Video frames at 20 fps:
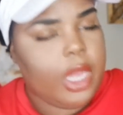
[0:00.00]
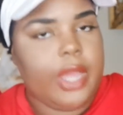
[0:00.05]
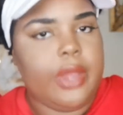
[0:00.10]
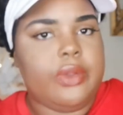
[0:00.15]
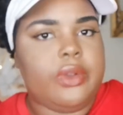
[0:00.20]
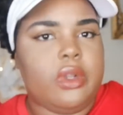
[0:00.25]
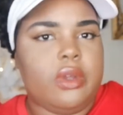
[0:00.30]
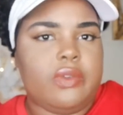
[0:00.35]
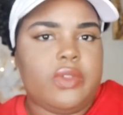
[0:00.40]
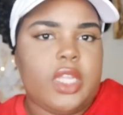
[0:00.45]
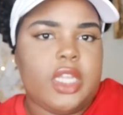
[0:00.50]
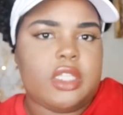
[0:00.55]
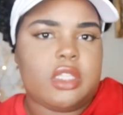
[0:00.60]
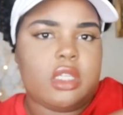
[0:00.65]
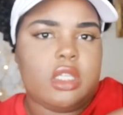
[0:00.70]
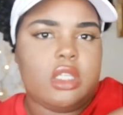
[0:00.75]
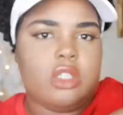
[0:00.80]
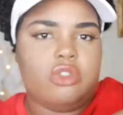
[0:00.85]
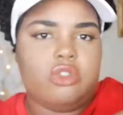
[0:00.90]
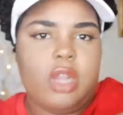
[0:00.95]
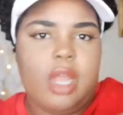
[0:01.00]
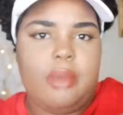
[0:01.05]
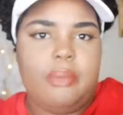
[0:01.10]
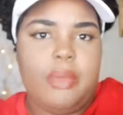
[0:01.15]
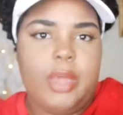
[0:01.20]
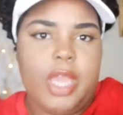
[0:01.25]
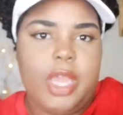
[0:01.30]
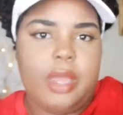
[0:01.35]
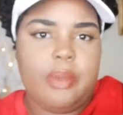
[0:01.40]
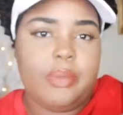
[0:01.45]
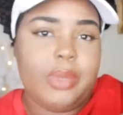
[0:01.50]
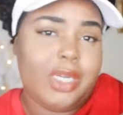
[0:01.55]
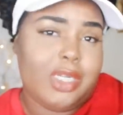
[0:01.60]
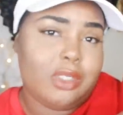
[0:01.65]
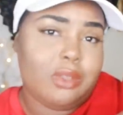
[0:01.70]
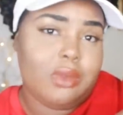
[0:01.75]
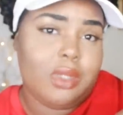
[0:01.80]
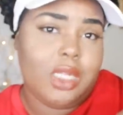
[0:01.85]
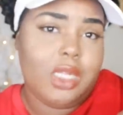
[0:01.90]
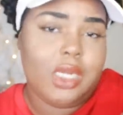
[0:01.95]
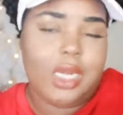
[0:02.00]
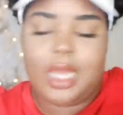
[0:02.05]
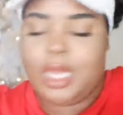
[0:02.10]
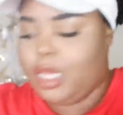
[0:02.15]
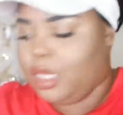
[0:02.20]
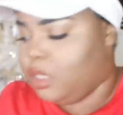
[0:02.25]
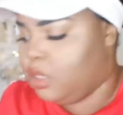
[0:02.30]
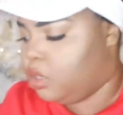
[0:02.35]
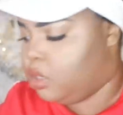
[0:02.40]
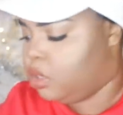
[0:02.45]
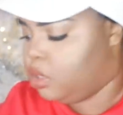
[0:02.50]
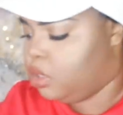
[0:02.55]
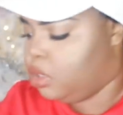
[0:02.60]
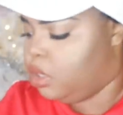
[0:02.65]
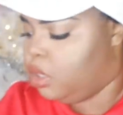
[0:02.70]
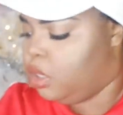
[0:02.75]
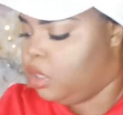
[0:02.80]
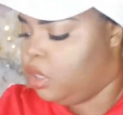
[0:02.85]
I don't know if that's gonna dry matte, but it's really nice.